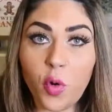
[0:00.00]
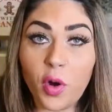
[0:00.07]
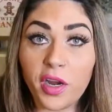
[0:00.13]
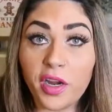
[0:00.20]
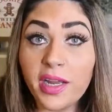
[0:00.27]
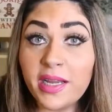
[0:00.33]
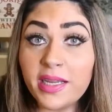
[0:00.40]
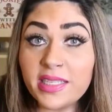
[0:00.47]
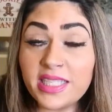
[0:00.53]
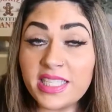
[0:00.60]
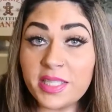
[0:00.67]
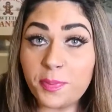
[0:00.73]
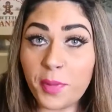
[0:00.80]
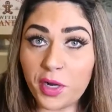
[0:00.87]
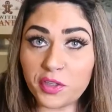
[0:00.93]
4,
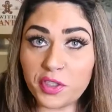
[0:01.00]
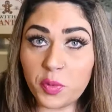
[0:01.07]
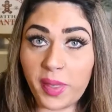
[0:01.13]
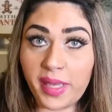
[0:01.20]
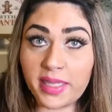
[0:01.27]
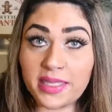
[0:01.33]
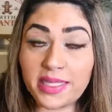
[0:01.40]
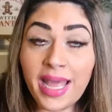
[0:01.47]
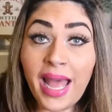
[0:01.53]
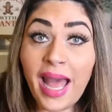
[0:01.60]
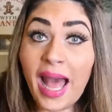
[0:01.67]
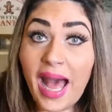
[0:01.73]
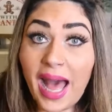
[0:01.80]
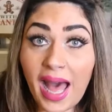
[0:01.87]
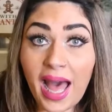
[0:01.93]
Smart Sweets.
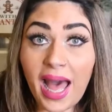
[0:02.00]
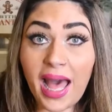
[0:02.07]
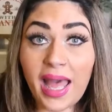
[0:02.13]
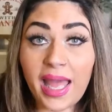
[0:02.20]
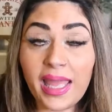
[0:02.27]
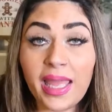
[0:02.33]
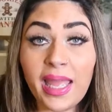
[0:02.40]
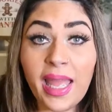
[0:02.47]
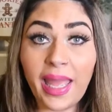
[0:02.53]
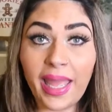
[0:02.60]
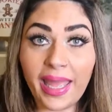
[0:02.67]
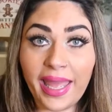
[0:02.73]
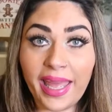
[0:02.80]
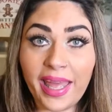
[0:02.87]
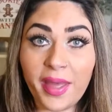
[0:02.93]
I
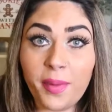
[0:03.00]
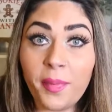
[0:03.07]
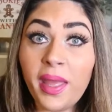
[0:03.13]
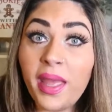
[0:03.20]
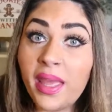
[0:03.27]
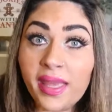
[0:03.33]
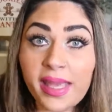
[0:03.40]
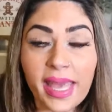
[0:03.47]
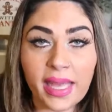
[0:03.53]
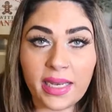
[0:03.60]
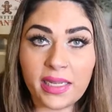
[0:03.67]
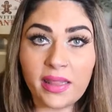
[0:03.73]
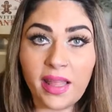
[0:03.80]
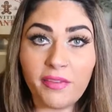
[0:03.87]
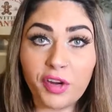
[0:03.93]
am a
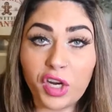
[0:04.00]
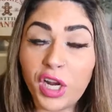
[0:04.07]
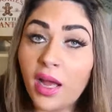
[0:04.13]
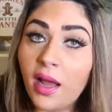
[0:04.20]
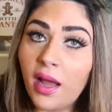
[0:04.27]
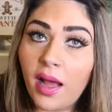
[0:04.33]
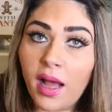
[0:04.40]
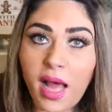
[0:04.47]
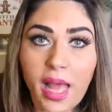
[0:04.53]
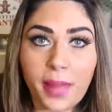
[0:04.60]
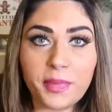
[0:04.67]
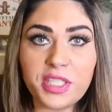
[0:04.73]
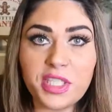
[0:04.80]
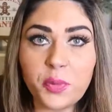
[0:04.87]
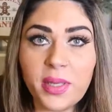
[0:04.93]
candy lover.
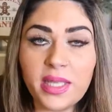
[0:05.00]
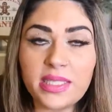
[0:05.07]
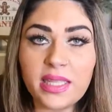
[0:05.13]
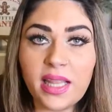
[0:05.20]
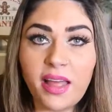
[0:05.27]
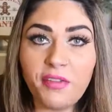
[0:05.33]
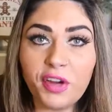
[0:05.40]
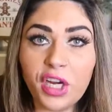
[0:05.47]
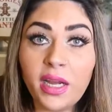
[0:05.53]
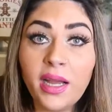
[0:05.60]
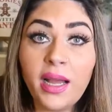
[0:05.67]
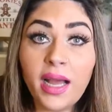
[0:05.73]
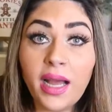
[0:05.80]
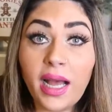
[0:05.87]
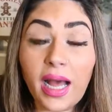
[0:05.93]
I'm a sweets
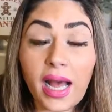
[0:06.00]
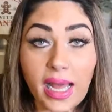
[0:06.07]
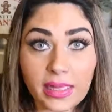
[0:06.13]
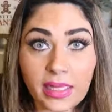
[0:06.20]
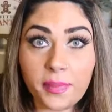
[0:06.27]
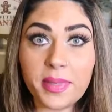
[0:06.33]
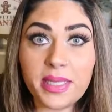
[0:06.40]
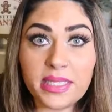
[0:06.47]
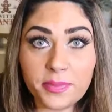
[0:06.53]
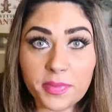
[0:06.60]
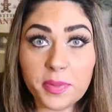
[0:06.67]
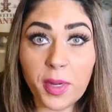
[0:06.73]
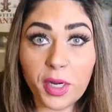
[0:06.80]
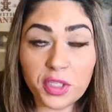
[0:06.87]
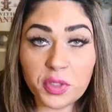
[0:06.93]
lover. I love me some
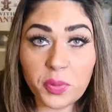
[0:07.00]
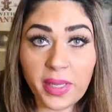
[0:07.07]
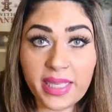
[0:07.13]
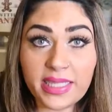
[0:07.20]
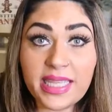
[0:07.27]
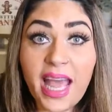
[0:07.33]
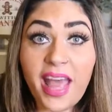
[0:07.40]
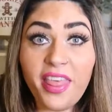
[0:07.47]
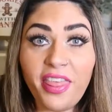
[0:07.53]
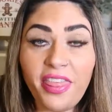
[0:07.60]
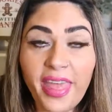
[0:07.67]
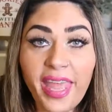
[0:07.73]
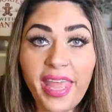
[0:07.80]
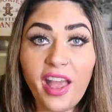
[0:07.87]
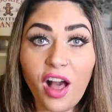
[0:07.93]
Smart Sweets.
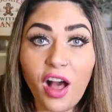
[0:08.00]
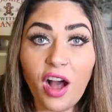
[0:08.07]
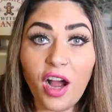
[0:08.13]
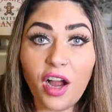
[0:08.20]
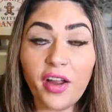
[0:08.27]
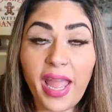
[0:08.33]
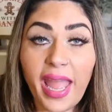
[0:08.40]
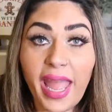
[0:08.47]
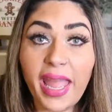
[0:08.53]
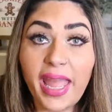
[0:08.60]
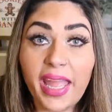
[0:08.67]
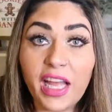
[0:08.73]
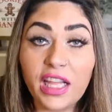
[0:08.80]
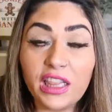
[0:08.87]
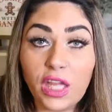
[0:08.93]
They are
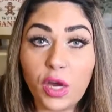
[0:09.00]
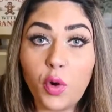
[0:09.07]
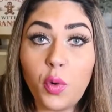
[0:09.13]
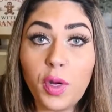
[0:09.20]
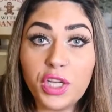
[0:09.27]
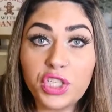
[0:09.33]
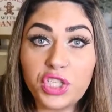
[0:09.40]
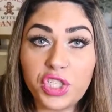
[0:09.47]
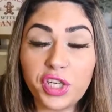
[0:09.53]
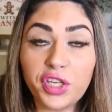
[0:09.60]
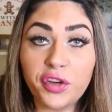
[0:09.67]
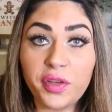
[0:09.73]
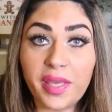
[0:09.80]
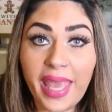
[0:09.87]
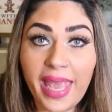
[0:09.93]
a low
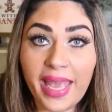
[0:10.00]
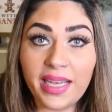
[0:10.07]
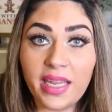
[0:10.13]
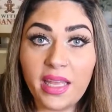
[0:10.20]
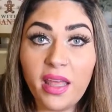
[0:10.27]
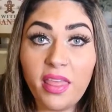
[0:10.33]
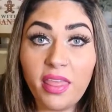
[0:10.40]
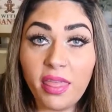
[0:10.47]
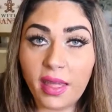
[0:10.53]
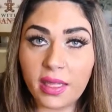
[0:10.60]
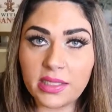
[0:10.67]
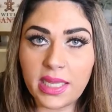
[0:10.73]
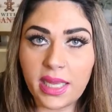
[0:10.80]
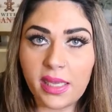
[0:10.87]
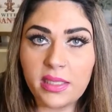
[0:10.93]
sugar candy
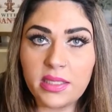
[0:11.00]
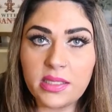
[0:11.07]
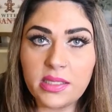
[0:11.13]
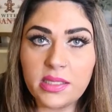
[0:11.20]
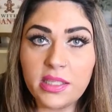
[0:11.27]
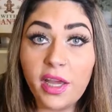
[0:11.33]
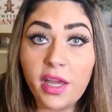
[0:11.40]
that tastes